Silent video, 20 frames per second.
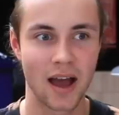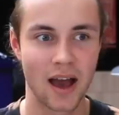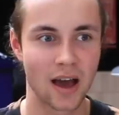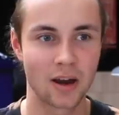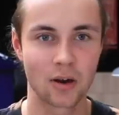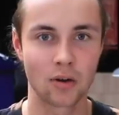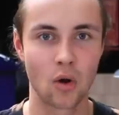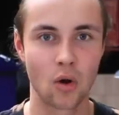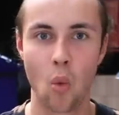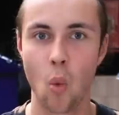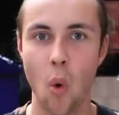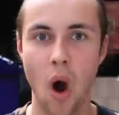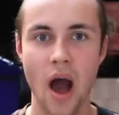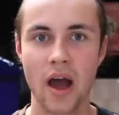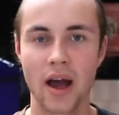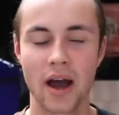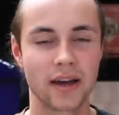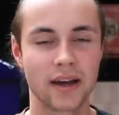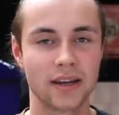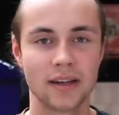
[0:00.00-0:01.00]
don't know
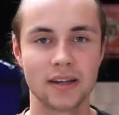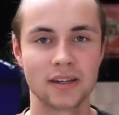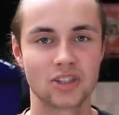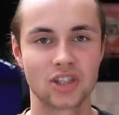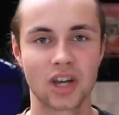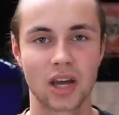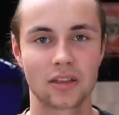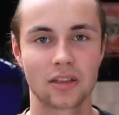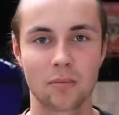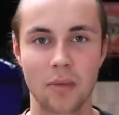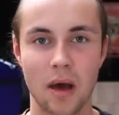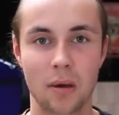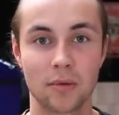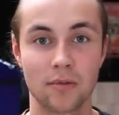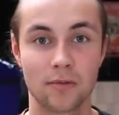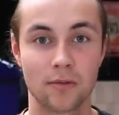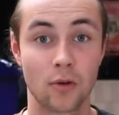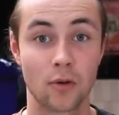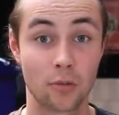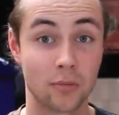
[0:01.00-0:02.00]
why I didn't check them out
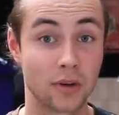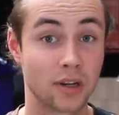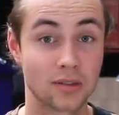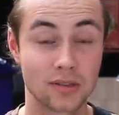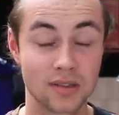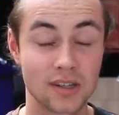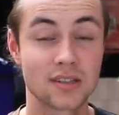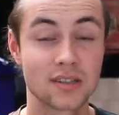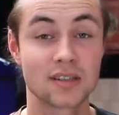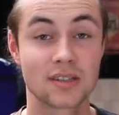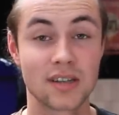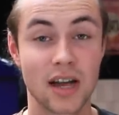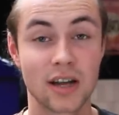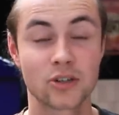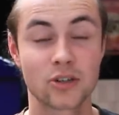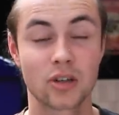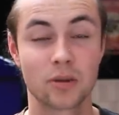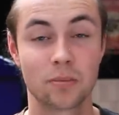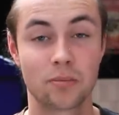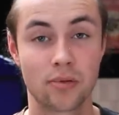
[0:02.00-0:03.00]
before, because this is
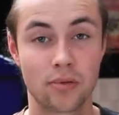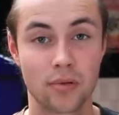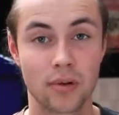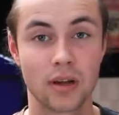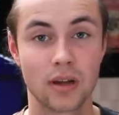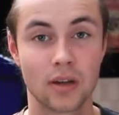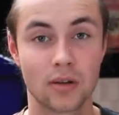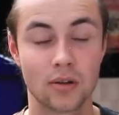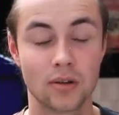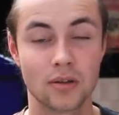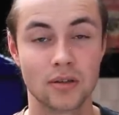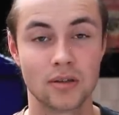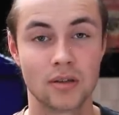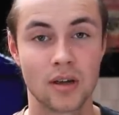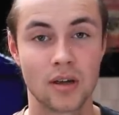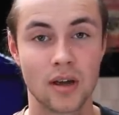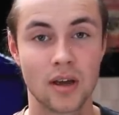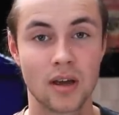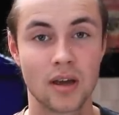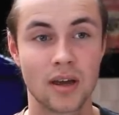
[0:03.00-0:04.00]
actually pretty good.
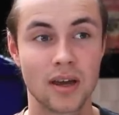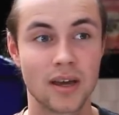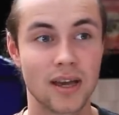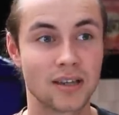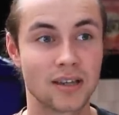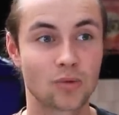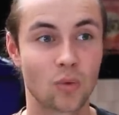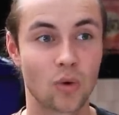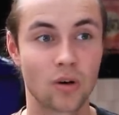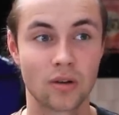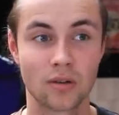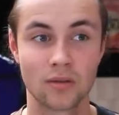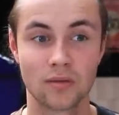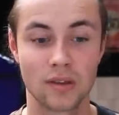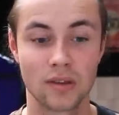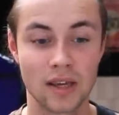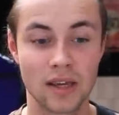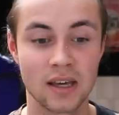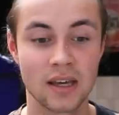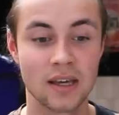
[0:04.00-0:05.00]
It's one of
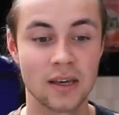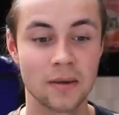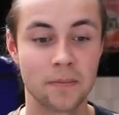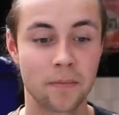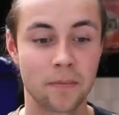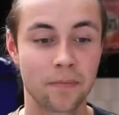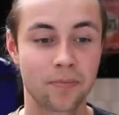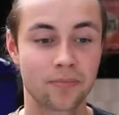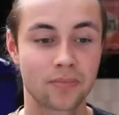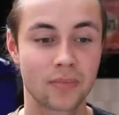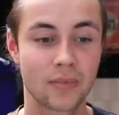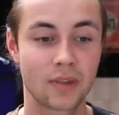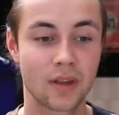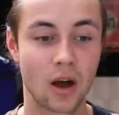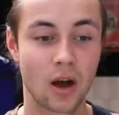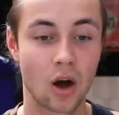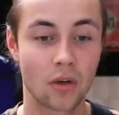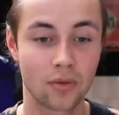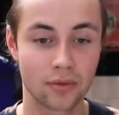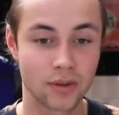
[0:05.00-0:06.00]
the,
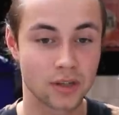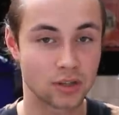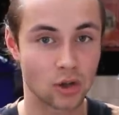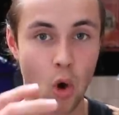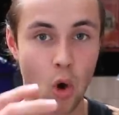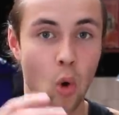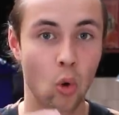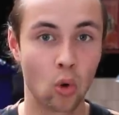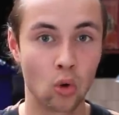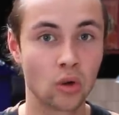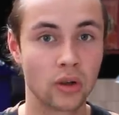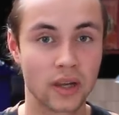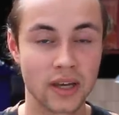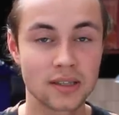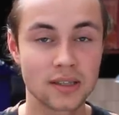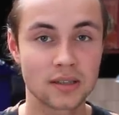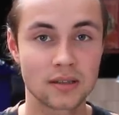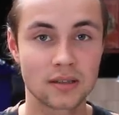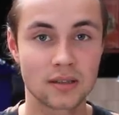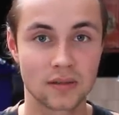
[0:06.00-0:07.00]
on this whole
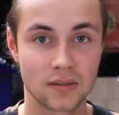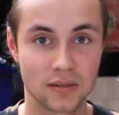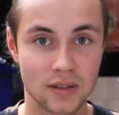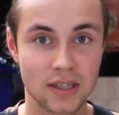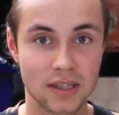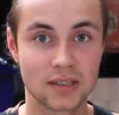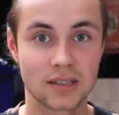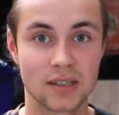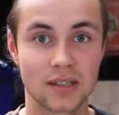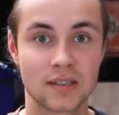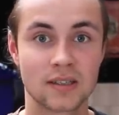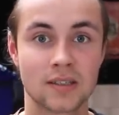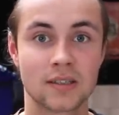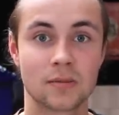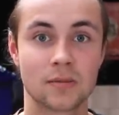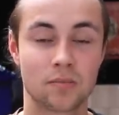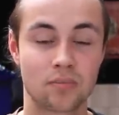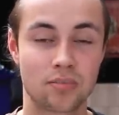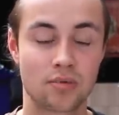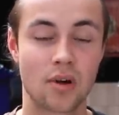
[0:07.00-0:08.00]
list, this
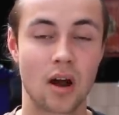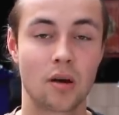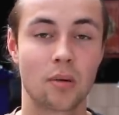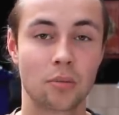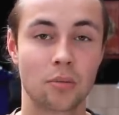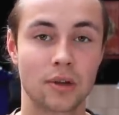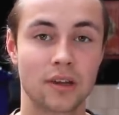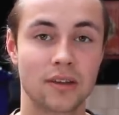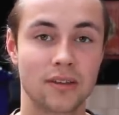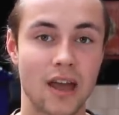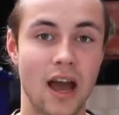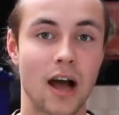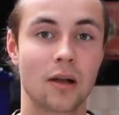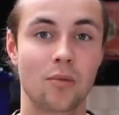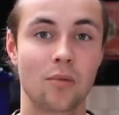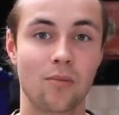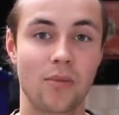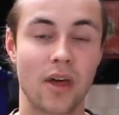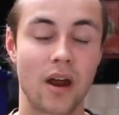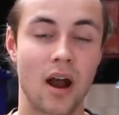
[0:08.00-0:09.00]
is probably the
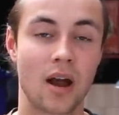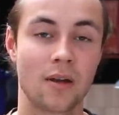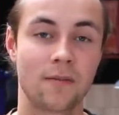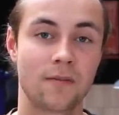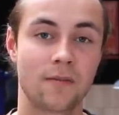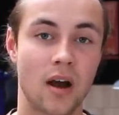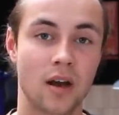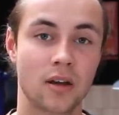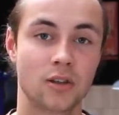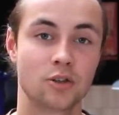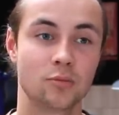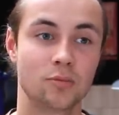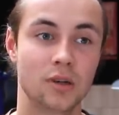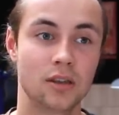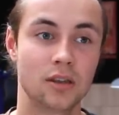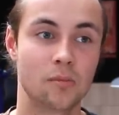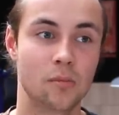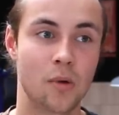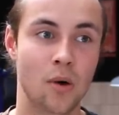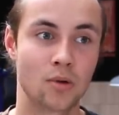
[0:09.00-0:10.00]
album that I find to
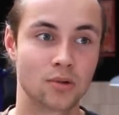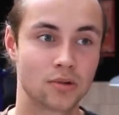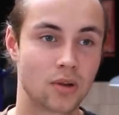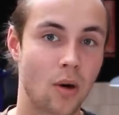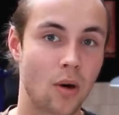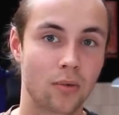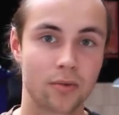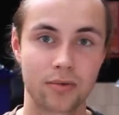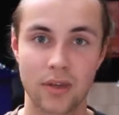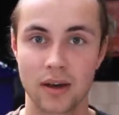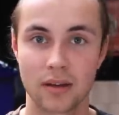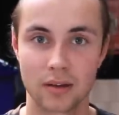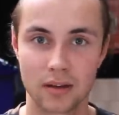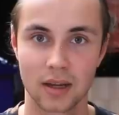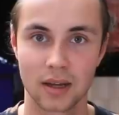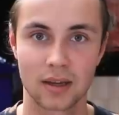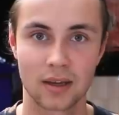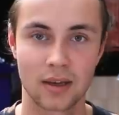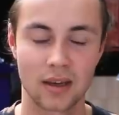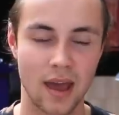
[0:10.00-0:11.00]
be the most
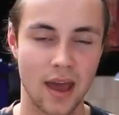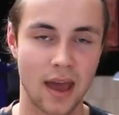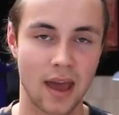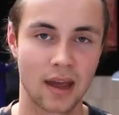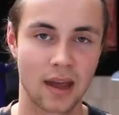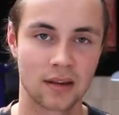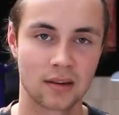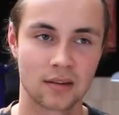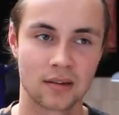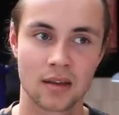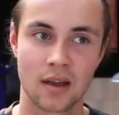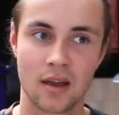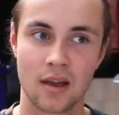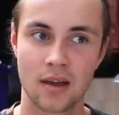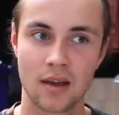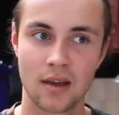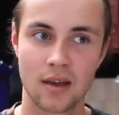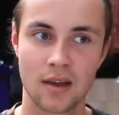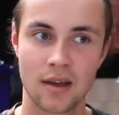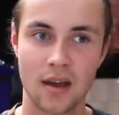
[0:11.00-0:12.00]
authentic and
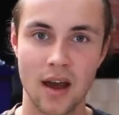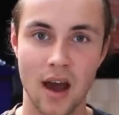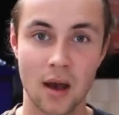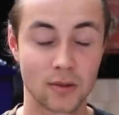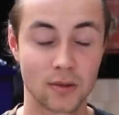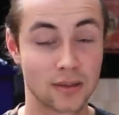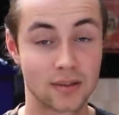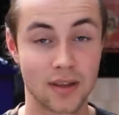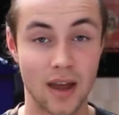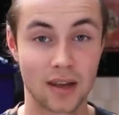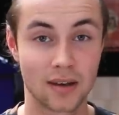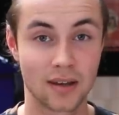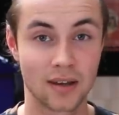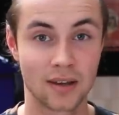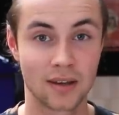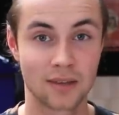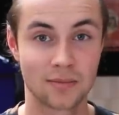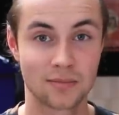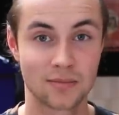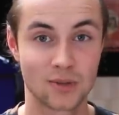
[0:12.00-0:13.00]

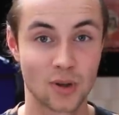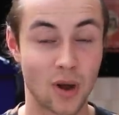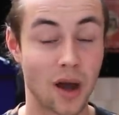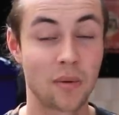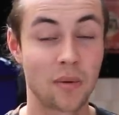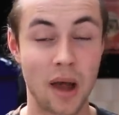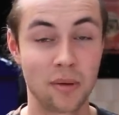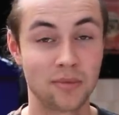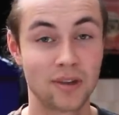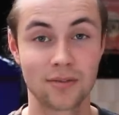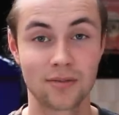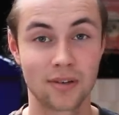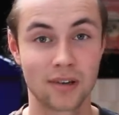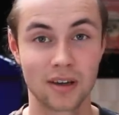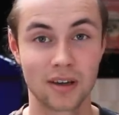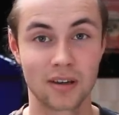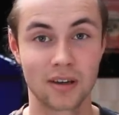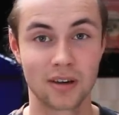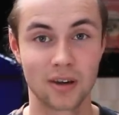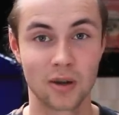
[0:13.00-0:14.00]
outstanding. So I'm
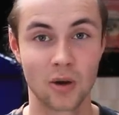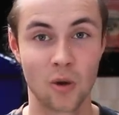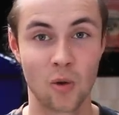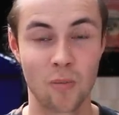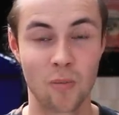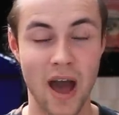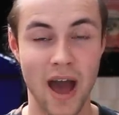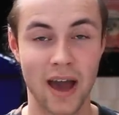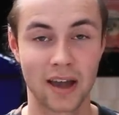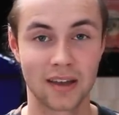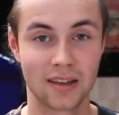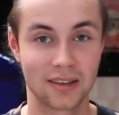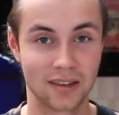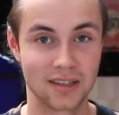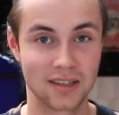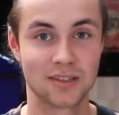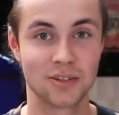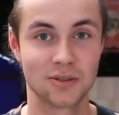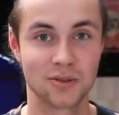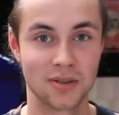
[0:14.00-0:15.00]
definitely gonna go back and
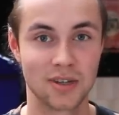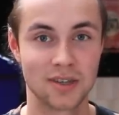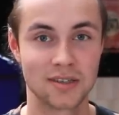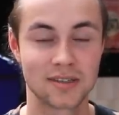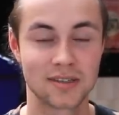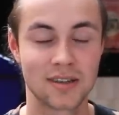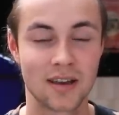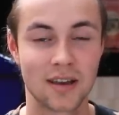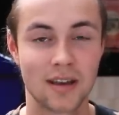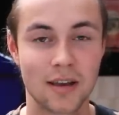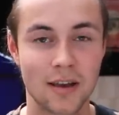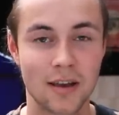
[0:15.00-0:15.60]
listen to this.